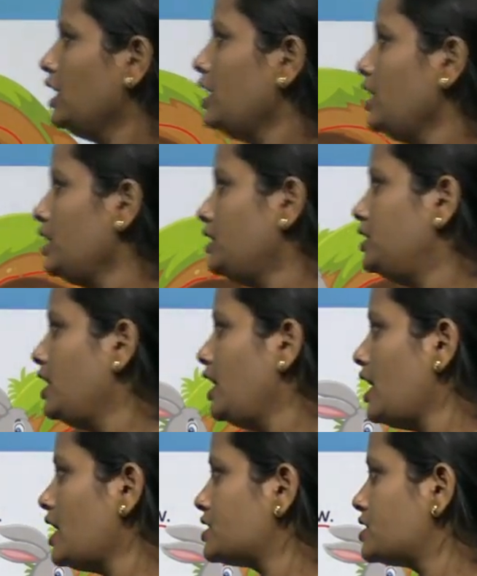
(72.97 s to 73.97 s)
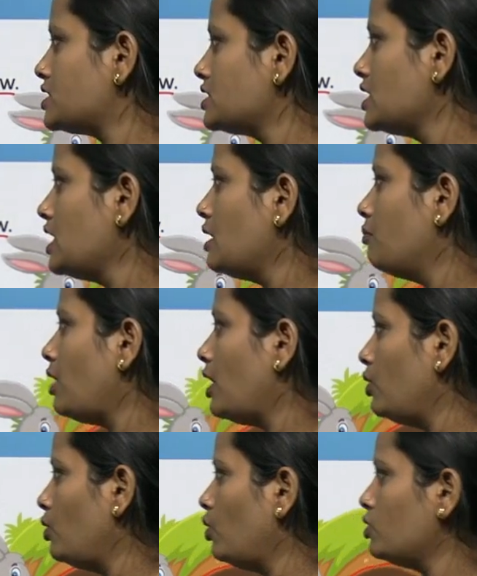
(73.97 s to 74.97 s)
It digs
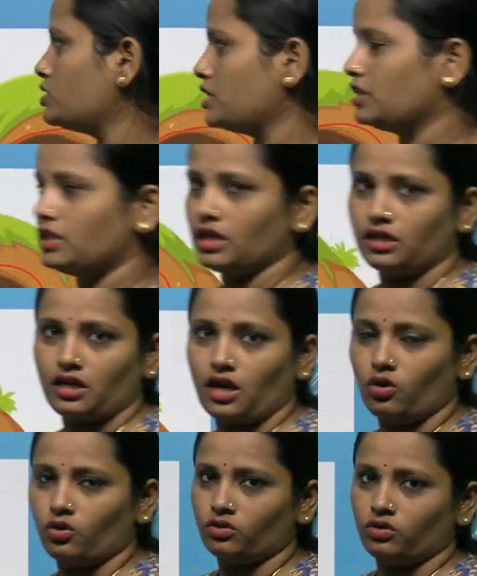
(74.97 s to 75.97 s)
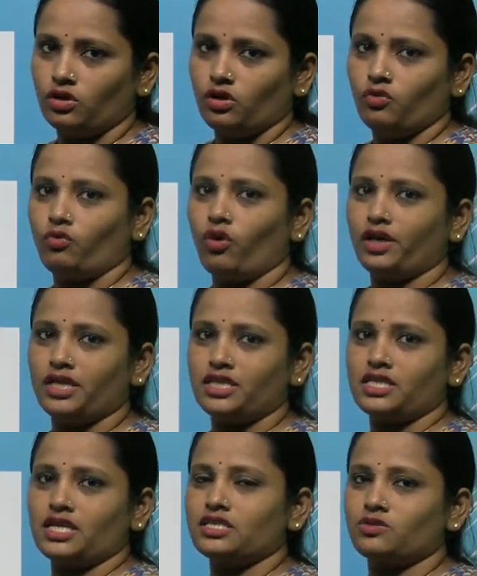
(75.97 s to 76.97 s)
burrows in the ground. What
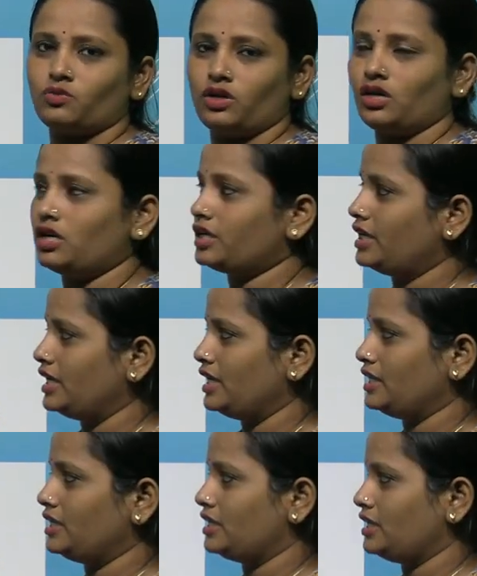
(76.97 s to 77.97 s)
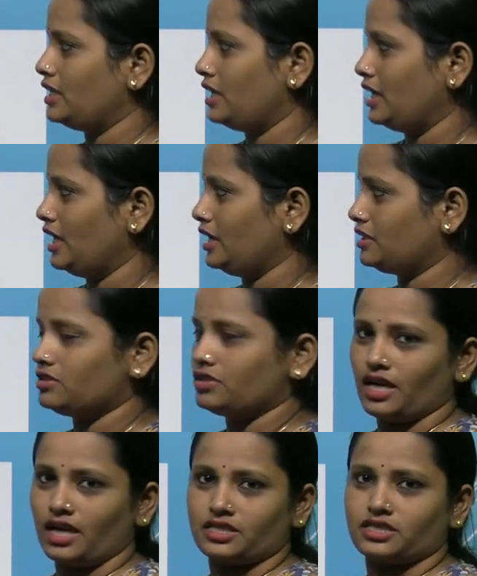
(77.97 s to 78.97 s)
is his work? It
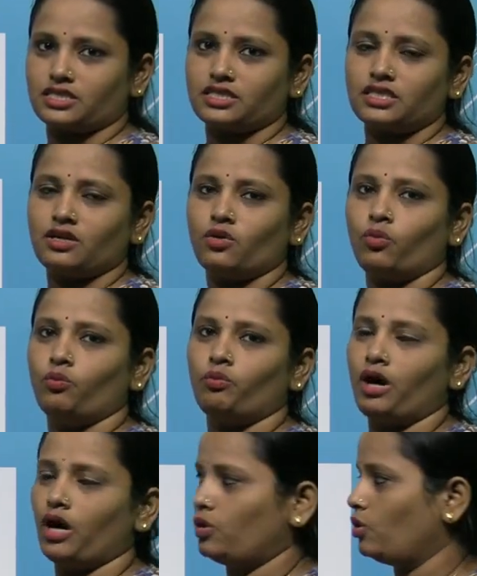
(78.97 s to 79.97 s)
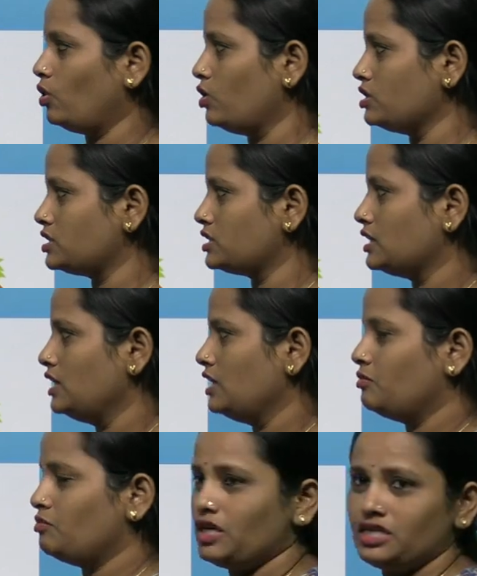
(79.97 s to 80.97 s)
digs burrows,
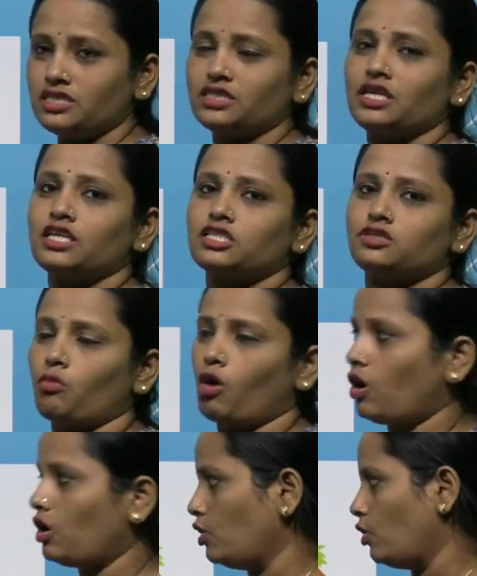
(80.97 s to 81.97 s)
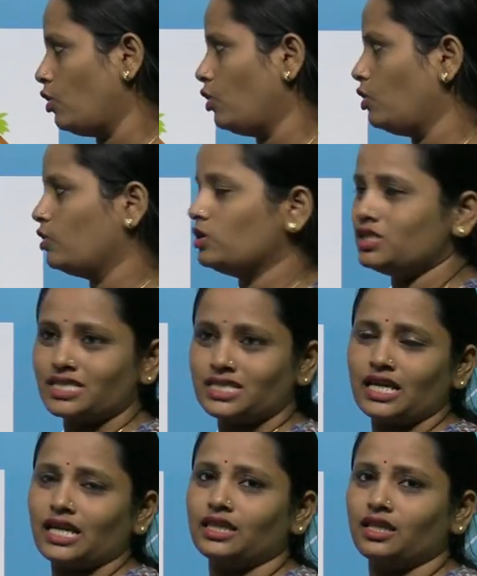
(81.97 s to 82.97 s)
means small holes
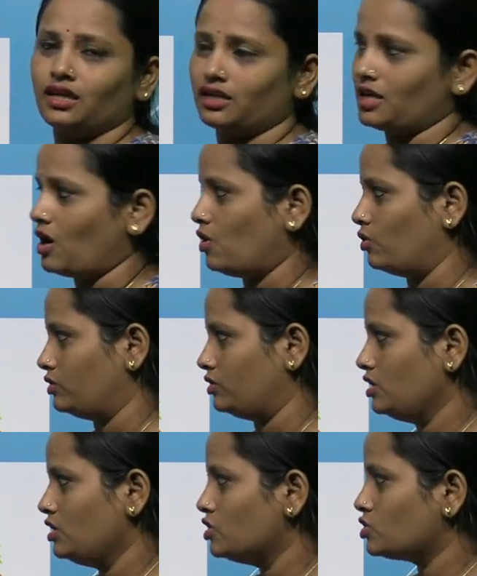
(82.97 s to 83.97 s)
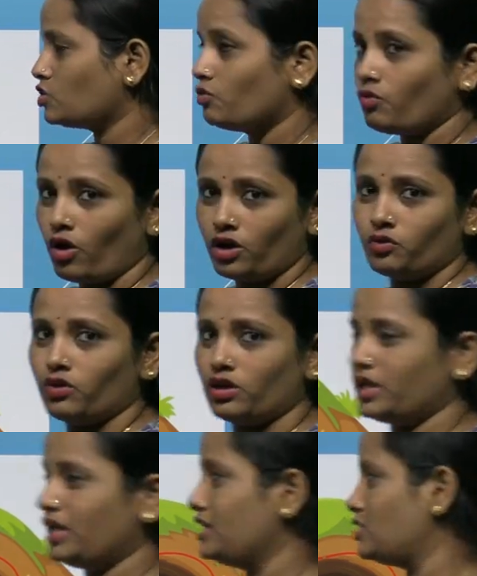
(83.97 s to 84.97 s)
in the ground. So what
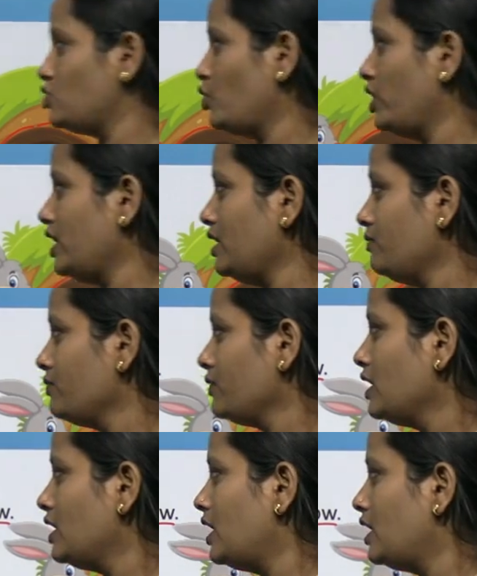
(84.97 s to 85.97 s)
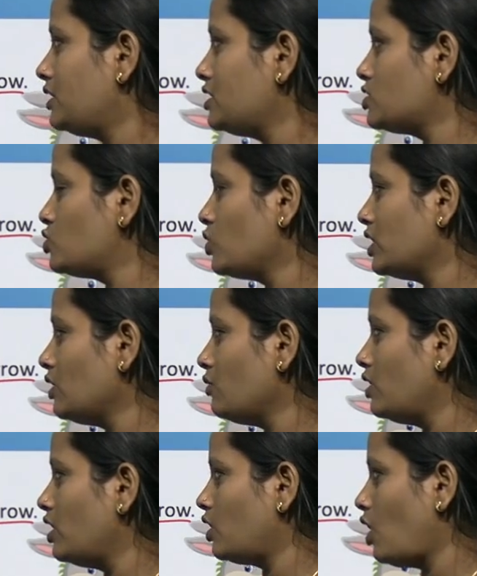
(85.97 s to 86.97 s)
work he is doing? It is doing the
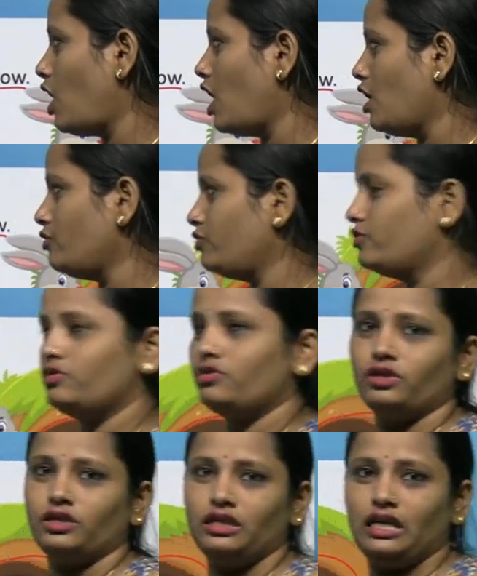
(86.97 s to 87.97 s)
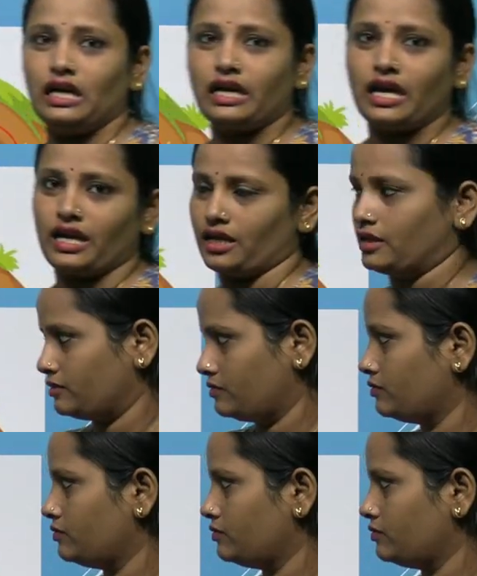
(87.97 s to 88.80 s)
work of digging.